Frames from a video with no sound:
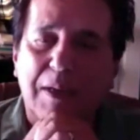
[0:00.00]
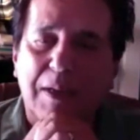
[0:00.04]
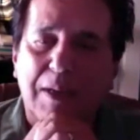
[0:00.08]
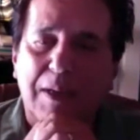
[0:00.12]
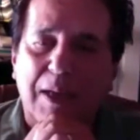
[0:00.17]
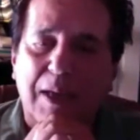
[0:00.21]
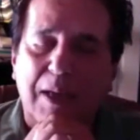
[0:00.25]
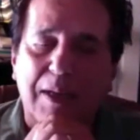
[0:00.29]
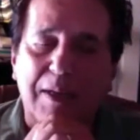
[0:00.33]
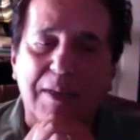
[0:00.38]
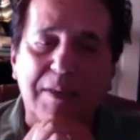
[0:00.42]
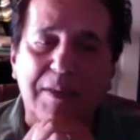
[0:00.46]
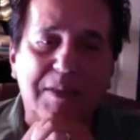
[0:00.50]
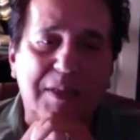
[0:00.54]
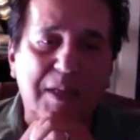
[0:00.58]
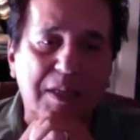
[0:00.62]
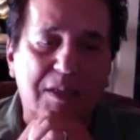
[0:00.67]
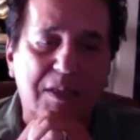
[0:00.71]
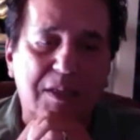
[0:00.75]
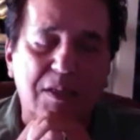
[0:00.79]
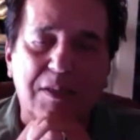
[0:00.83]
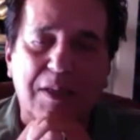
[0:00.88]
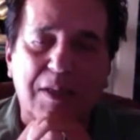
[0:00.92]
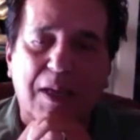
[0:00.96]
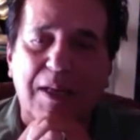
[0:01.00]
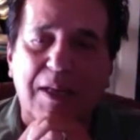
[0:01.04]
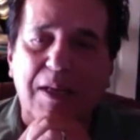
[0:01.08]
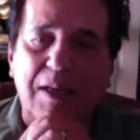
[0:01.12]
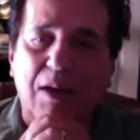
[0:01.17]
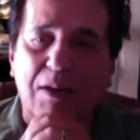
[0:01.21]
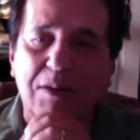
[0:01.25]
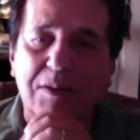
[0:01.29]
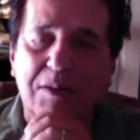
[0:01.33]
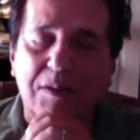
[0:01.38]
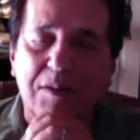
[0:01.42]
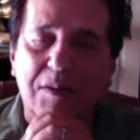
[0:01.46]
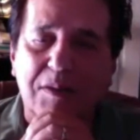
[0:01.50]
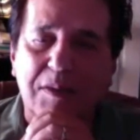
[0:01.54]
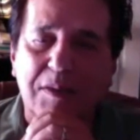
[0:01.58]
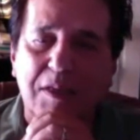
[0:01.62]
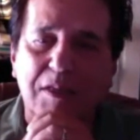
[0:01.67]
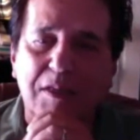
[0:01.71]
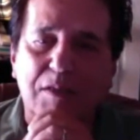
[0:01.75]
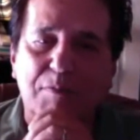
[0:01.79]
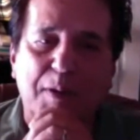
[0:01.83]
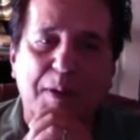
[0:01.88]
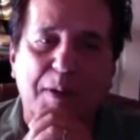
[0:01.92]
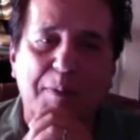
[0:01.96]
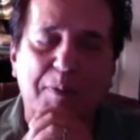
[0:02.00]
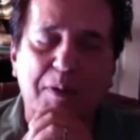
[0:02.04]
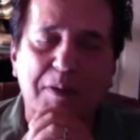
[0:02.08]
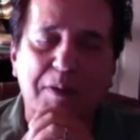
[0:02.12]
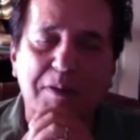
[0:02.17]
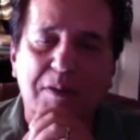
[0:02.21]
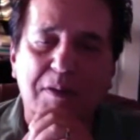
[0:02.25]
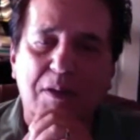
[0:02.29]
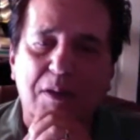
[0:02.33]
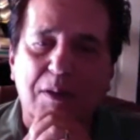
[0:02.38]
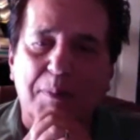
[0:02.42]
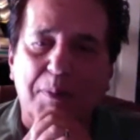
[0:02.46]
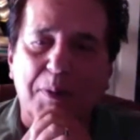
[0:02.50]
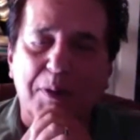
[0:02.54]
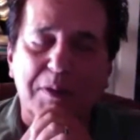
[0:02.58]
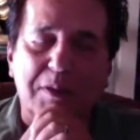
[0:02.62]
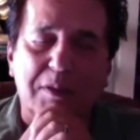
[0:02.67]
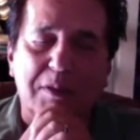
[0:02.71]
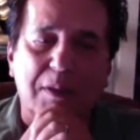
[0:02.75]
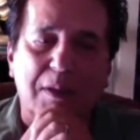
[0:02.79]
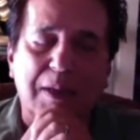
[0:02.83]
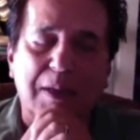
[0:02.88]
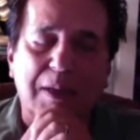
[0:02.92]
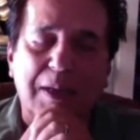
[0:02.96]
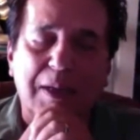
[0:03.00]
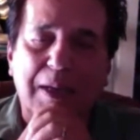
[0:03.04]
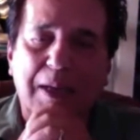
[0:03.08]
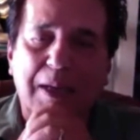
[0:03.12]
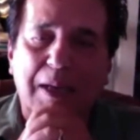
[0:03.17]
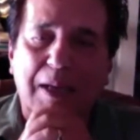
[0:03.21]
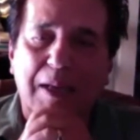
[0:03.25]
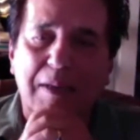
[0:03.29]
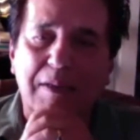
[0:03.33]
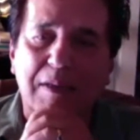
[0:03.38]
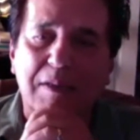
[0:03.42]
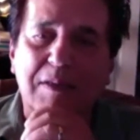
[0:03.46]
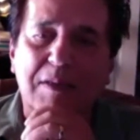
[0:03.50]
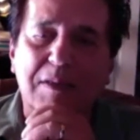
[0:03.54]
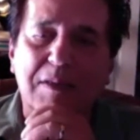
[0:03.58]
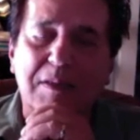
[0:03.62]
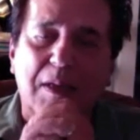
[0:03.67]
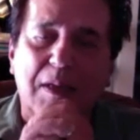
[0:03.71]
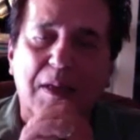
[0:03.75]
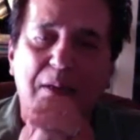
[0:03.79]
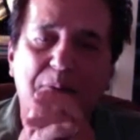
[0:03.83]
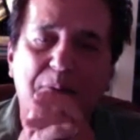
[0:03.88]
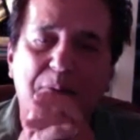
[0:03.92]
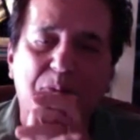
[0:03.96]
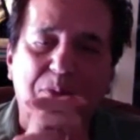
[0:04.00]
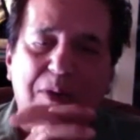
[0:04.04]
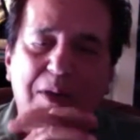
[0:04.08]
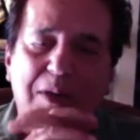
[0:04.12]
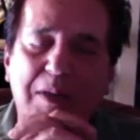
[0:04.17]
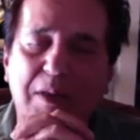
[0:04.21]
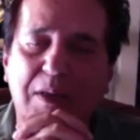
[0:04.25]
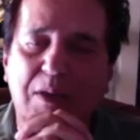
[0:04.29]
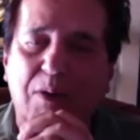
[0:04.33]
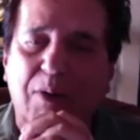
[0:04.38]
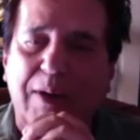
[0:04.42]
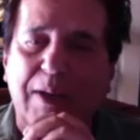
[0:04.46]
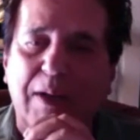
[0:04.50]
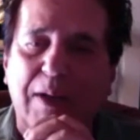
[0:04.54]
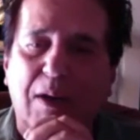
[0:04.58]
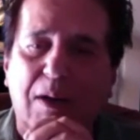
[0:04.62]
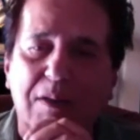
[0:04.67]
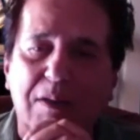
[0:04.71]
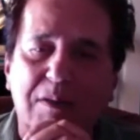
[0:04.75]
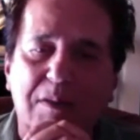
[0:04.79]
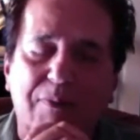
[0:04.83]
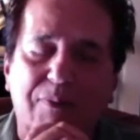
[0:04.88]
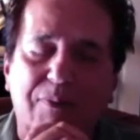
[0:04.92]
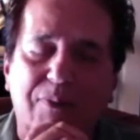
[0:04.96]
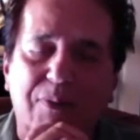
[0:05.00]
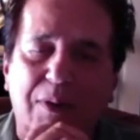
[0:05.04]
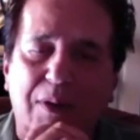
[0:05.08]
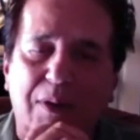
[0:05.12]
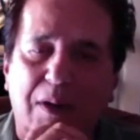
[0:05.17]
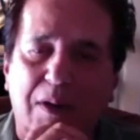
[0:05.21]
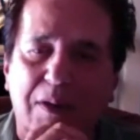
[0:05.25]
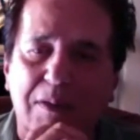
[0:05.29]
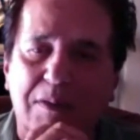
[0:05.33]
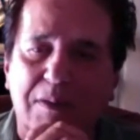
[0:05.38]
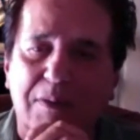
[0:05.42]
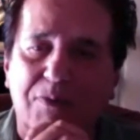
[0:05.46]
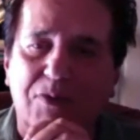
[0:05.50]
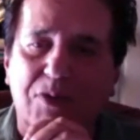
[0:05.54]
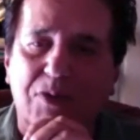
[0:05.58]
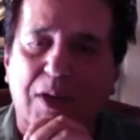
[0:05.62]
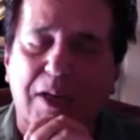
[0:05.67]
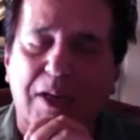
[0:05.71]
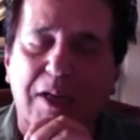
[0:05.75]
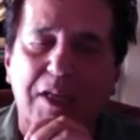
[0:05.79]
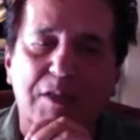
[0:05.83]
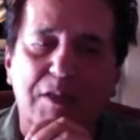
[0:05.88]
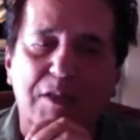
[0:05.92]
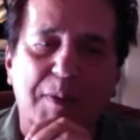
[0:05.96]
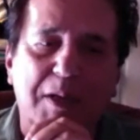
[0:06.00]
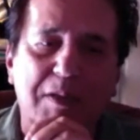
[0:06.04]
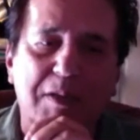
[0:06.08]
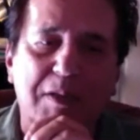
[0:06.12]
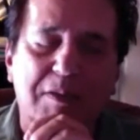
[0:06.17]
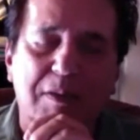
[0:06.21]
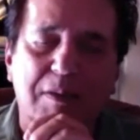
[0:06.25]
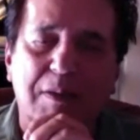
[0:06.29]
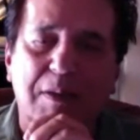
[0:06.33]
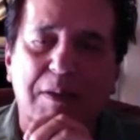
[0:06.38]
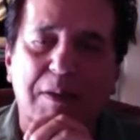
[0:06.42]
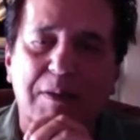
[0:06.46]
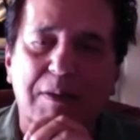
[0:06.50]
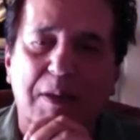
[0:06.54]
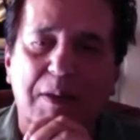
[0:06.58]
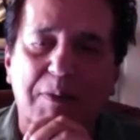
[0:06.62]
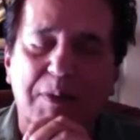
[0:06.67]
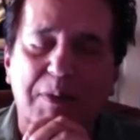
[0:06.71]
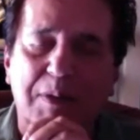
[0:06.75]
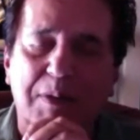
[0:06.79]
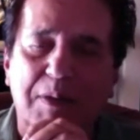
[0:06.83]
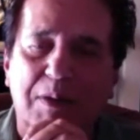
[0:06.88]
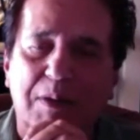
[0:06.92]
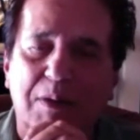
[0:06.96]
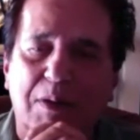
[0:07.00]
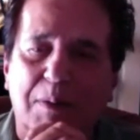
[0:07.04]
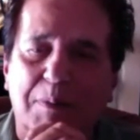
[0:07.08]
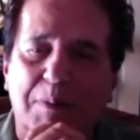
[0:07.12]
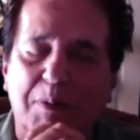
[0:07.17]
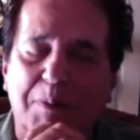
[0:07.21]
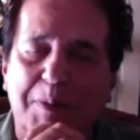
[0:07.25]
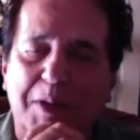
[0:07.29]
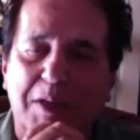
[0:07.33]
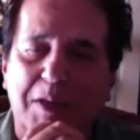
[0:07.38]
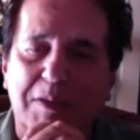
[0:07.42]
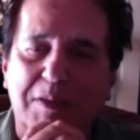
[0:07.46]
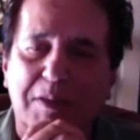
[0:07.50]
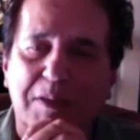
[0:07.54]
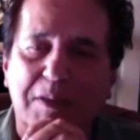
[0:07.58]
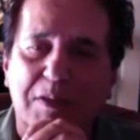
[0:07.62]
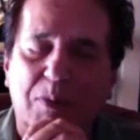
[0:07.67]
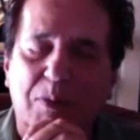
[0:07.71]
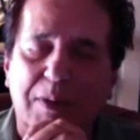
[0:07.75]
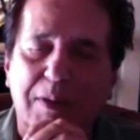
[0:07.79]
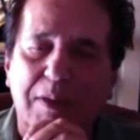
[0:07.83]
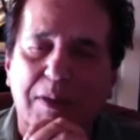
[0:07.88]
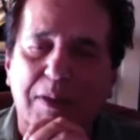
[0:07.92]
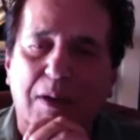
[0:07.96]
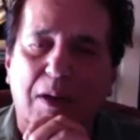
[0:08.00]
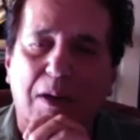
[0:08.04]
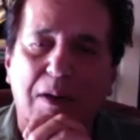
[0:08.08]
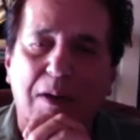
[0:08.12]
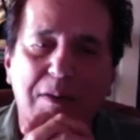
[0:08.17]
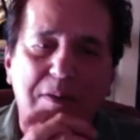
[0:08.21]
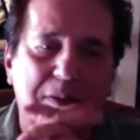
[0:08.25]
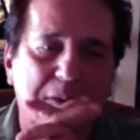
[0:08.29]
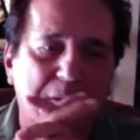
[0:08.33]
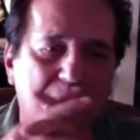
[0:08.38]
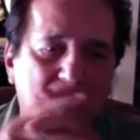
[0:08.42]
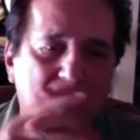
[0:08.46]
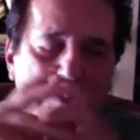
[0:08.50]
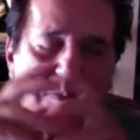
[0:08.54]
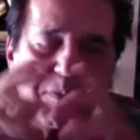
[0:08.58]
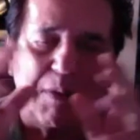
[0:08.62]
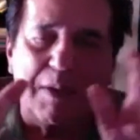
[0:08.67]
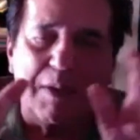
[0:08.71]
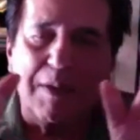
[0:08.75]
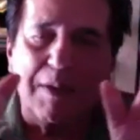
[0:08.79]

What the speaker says: and teaches, and he also sees people as an herbalist. And this is one of the great arts of Chinese medicine. Herbal medicine is one of the arts, and